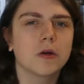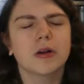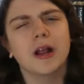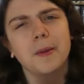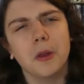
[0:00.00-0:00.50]

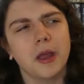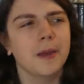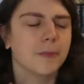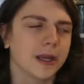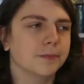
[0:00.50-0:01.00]
Or
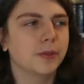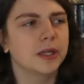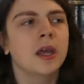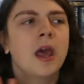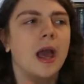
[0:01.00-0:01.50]
I might,
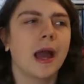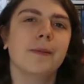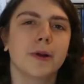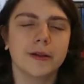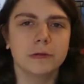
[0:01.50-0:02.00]
but I
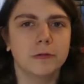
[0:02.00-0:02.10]
probably